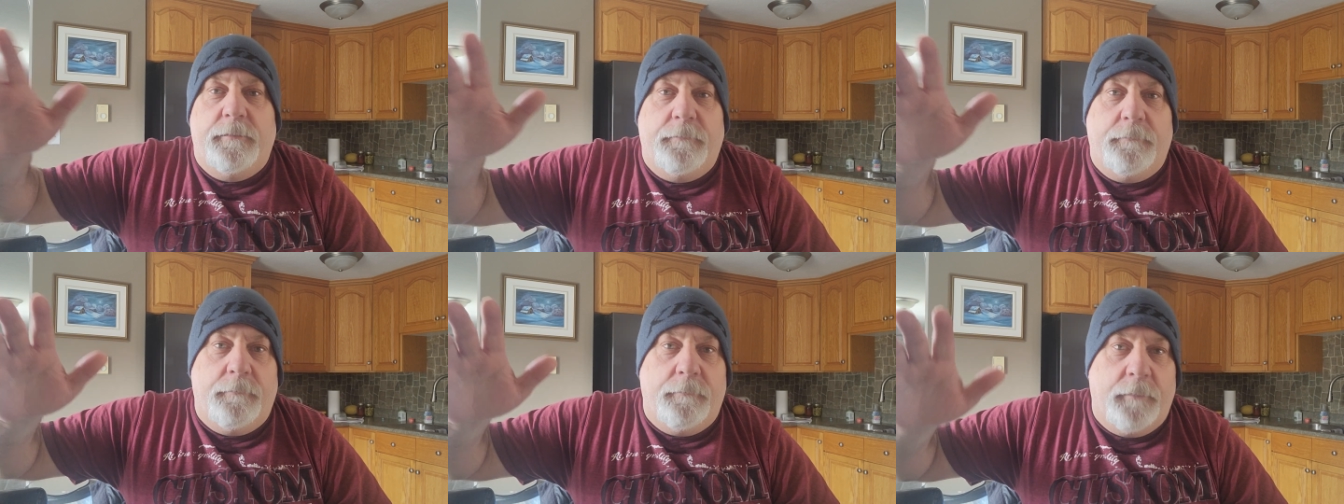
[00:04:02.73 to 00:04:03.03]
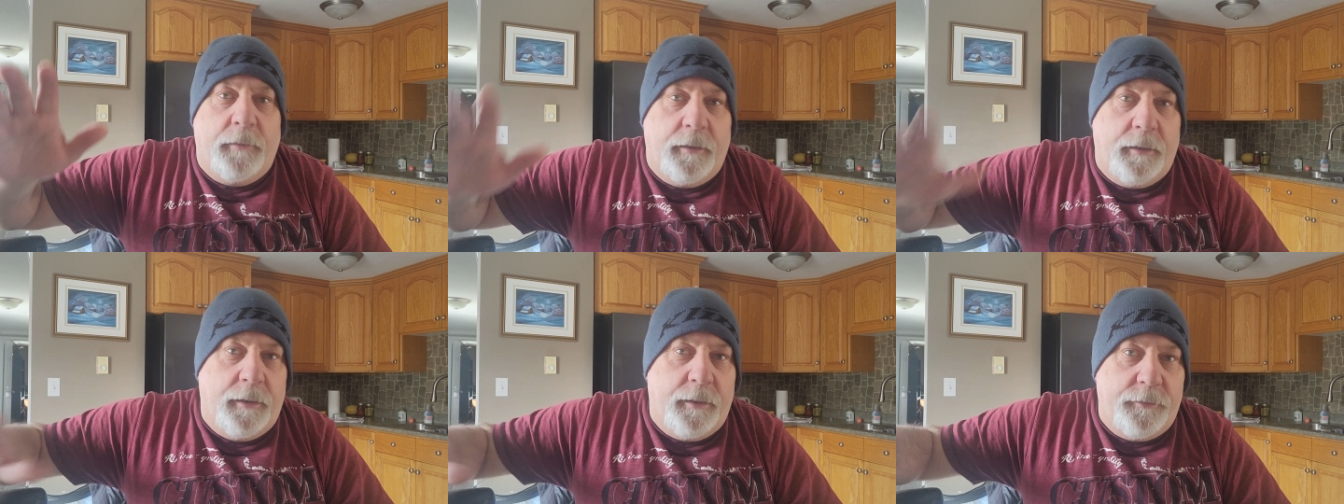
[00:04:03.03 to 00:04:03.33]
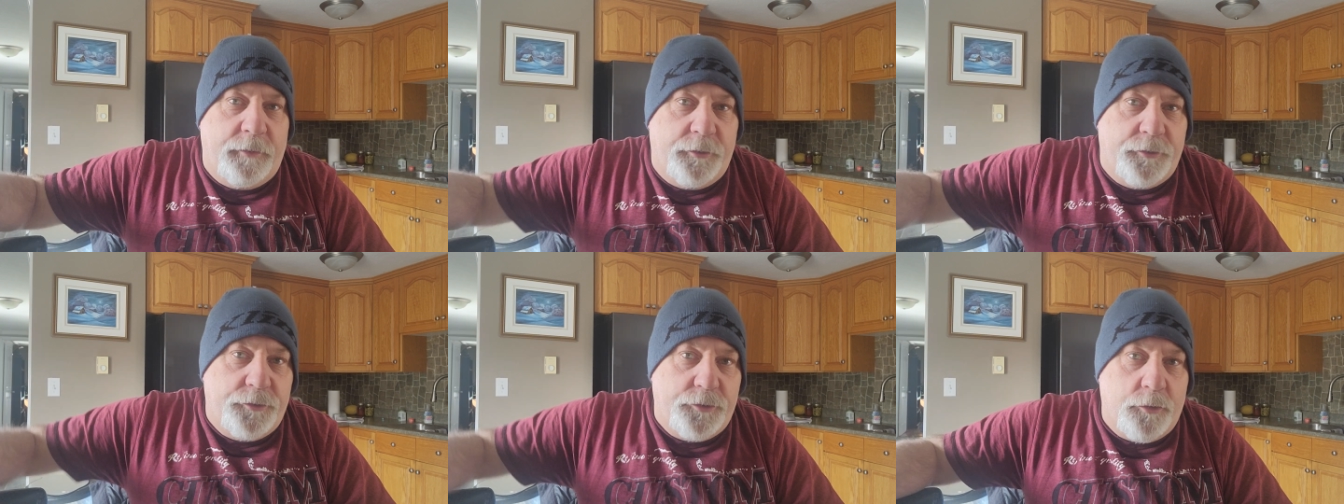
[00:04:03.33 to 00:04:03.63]
my
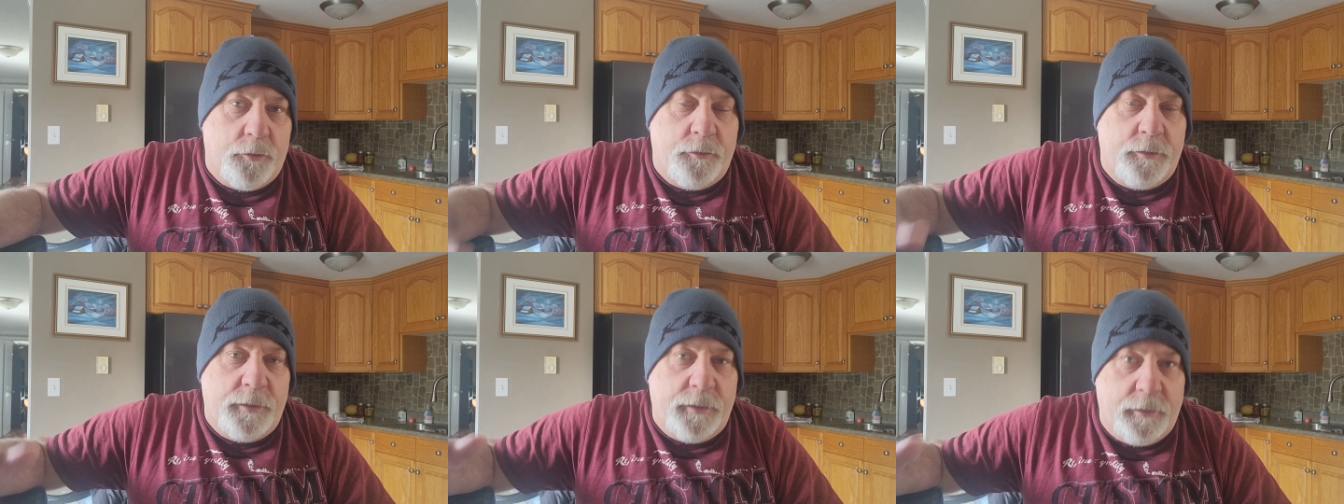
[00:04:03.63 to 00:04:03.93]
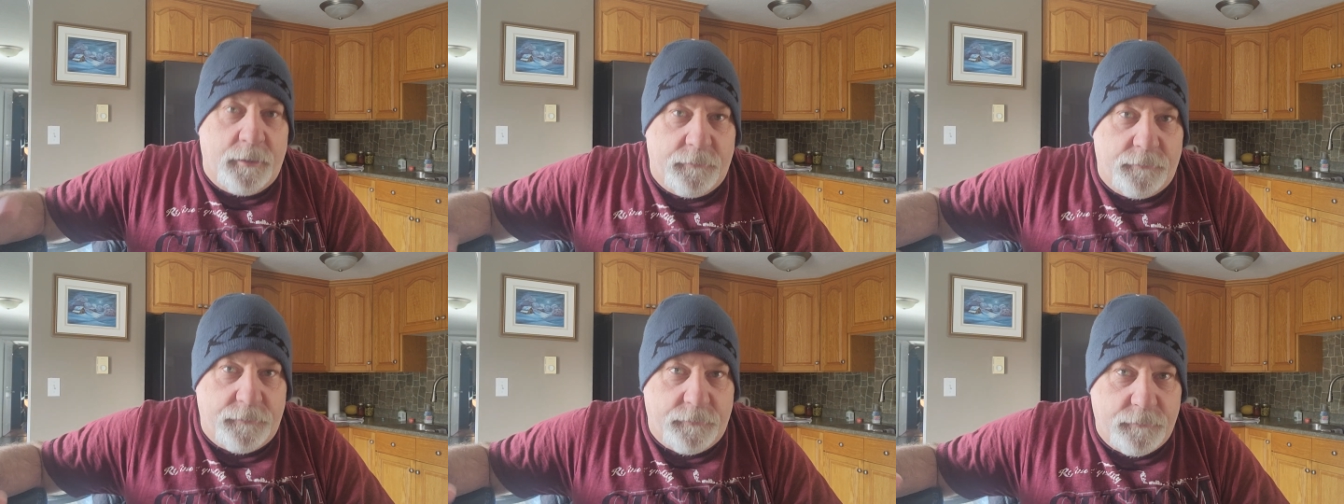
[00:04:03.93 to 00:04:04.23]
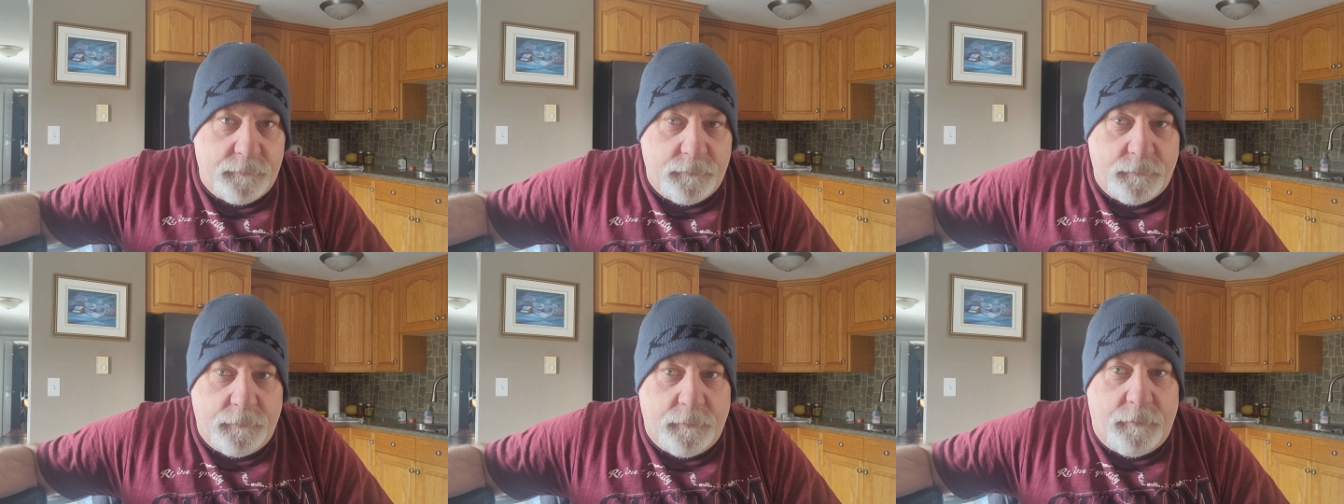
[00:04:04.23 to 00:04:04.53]
the journey of
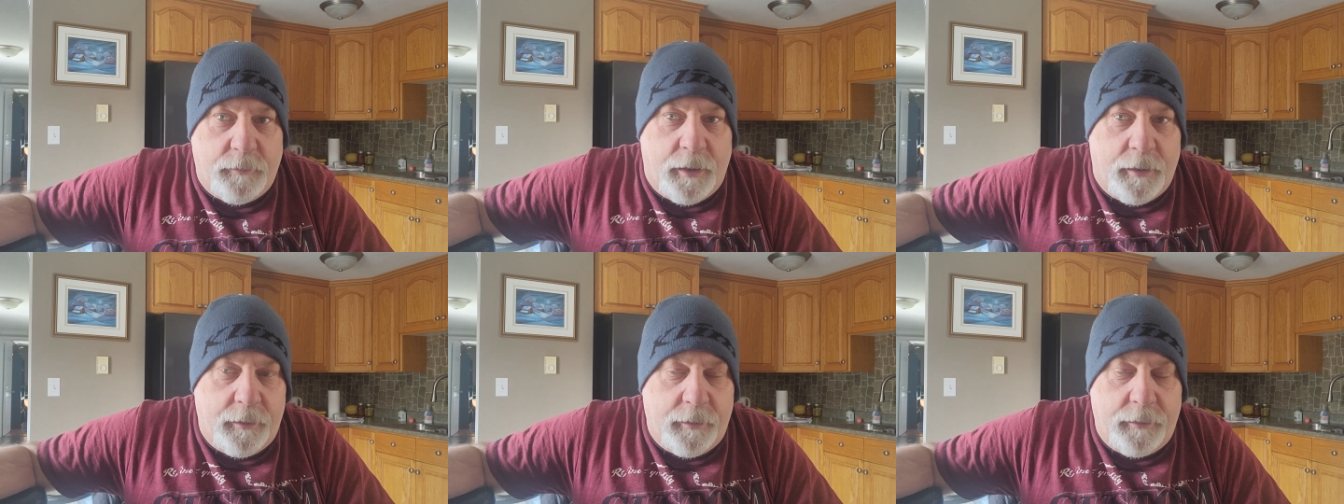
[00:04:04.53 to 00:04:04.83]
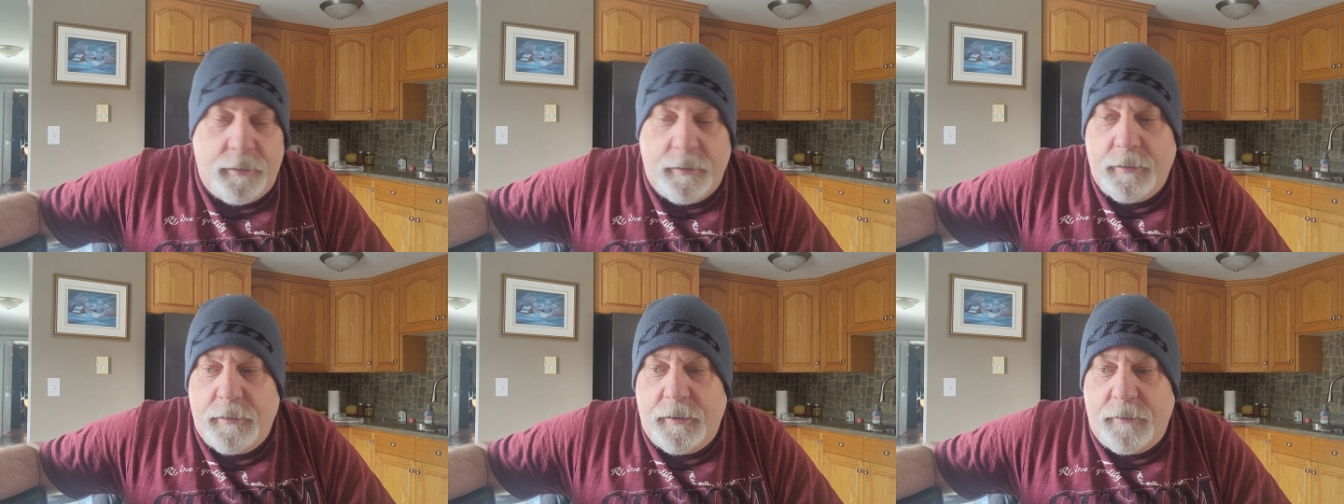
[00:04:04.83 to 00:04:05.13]
why